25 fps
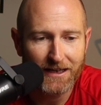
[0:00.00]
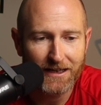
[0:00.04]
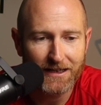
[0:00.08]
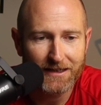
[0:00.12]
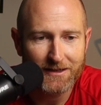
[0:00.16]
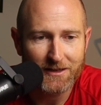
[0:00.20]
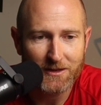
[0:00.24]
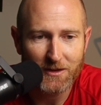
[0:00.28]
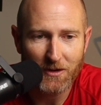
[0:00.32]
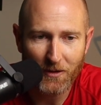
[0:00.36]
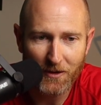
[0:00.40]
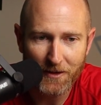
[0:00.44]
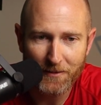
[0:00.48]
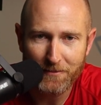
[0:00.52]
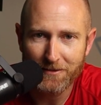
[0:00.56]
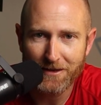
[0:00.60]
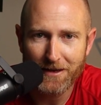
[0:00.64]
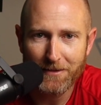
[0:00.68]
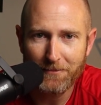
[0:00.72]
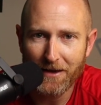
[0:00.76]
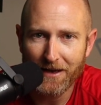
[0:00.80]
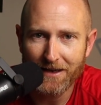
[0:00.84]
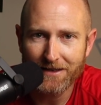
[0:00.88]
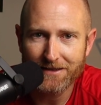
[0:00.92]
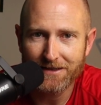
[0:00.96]
It's going to be
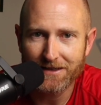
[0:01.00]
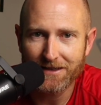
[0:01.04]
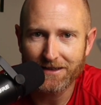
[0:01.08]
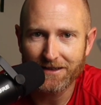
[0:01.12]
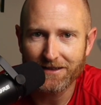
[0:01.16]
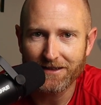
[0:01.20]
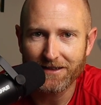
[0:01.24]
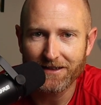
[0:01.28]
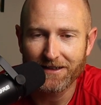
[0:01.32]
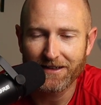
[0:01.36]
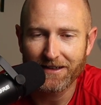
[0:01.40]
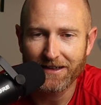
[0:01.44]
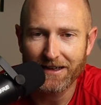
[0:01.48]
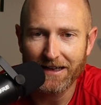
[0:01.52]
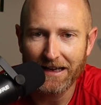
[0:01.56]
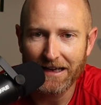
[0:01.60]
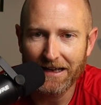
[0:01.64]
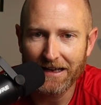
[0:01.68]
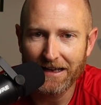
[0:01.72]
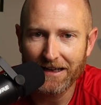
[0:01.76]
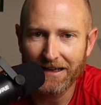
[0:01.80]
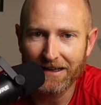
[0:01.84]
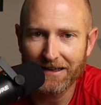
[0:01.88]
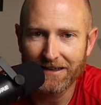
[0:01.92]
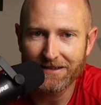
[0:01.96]
amazing,
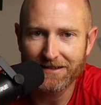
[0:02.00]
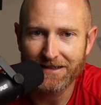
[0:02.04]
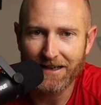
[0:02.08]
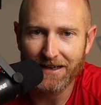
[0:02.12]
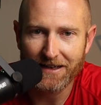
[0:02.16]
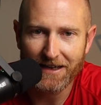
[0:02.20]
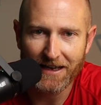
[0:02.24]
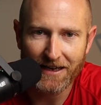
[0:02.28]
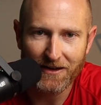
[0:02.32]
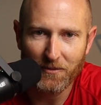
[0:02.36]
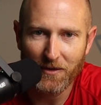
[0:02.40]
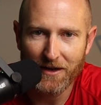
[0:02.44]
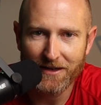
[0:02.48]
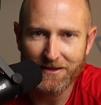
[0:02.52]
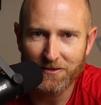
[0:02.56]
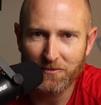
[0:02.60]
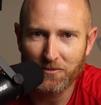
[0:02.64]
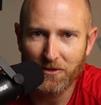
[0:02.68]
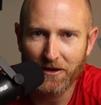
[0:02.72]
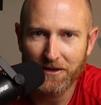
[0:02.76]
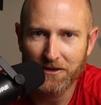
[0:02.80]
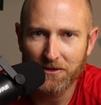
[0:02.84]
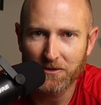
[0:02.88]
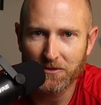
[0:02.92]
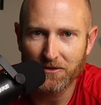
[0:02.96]
and I can't wait to
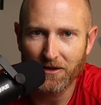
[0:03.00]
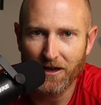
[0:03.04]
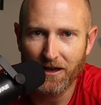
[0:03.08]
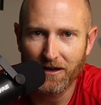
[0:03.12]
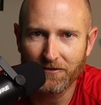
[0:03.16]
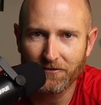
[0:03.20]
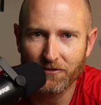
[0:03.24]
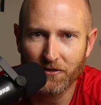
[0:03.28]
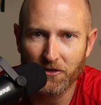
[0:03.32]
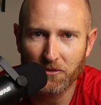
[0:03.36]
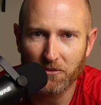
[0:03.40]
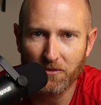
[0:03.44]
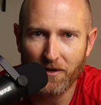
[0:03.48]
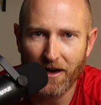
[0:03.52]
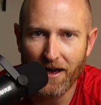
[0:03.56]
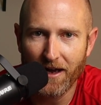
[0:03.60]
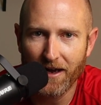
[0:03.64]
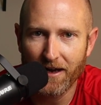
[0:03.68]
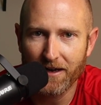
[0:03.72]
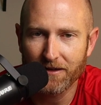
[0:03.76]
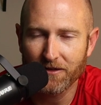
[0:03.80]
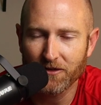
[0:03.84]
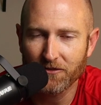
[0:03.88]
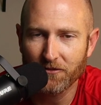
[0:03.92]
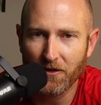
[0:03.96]
bring you along for the
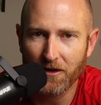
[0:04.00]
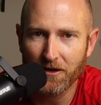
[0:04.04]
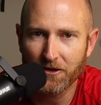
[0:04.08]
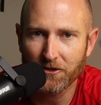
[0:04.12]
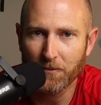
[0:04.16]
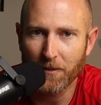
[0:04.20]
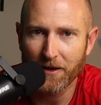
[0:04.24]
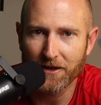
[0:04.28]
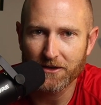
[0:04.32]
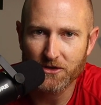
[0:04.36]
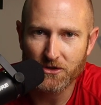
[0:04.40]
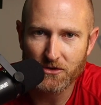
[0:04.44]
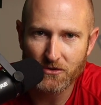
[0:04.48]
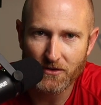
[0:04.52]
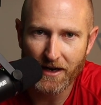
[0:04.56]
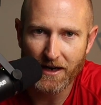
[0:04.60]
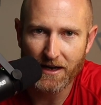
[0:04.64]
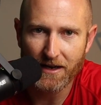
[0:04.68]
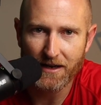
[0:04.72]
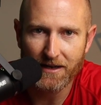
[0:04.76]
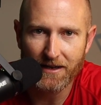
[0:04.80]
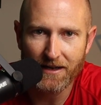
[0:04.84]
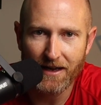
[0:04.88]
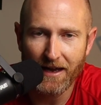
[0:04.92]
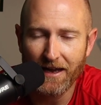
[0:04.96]
ride as far as my
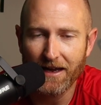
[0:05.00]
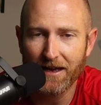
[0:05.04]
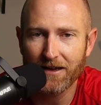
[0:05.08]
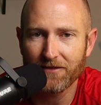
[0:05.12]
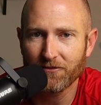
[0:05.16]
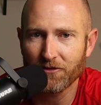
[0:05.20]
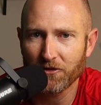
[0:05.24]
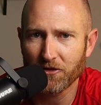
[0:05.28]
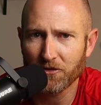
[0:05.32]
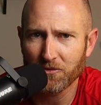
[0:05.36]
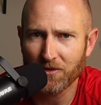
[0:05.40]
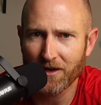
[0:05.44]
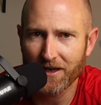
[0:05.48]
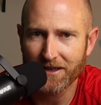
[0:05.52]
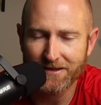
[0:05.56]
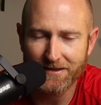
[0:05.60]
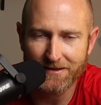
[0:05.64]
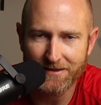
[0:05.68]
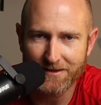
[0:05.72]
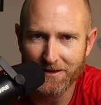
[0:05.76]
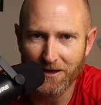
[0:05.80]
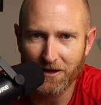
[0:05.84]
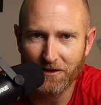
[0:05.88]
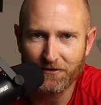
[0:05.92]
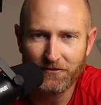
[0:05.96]
training and for the race
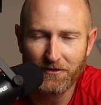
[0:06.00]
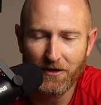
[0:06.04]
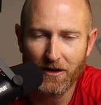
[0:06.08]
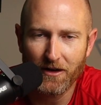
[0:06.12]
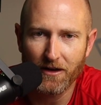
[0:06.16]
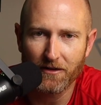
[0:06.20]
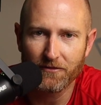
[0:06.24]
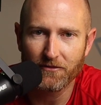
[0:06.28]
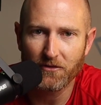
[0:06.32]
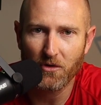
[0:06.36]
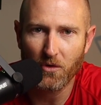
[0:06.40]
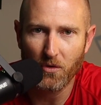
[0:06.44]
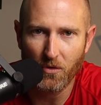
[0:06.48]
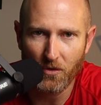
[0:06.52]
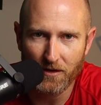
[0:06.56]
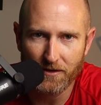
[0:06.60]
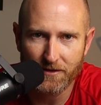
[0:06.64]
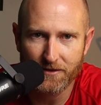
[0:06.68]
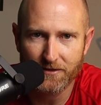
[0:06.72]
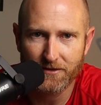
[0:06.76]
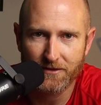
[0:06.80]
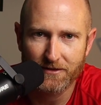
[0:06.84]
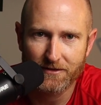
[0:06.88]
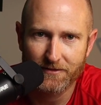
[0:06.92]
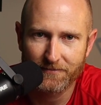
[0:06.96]
itself, of
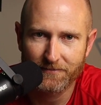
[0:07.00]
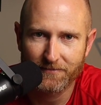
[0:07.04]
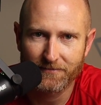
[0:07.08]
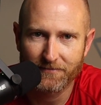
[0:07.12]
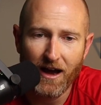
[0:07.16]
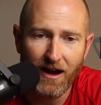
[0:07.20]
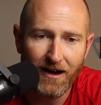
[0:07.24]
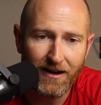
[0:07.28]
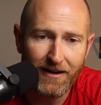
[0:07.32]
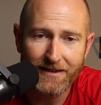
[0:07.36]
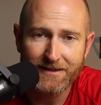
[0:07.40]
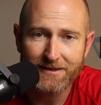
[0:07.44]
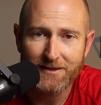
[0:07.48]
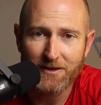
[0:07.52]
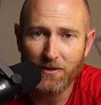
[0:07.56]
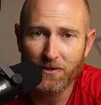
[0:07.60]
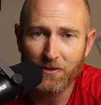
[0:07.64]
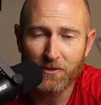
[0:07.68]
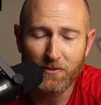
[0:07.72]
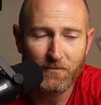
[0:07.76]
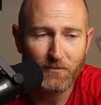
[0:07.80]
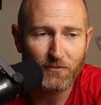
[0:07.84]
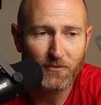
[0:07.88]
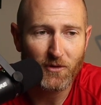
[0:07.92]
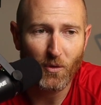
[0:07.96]
course. All right,
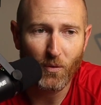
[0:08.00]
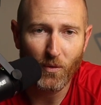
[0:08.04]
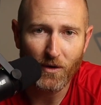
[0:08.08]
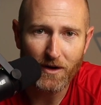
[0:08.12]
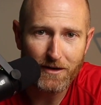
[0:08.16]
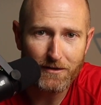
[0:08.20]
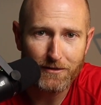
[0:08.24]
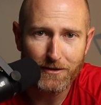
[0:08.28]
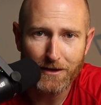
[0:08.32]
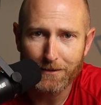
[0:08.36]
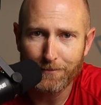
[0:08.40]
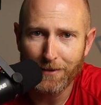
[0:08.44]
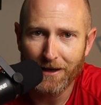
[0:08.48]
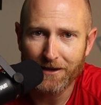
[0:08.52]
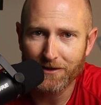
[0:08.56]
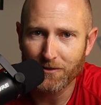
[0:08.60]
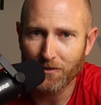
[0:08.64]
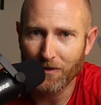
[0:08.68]
so what do you think about the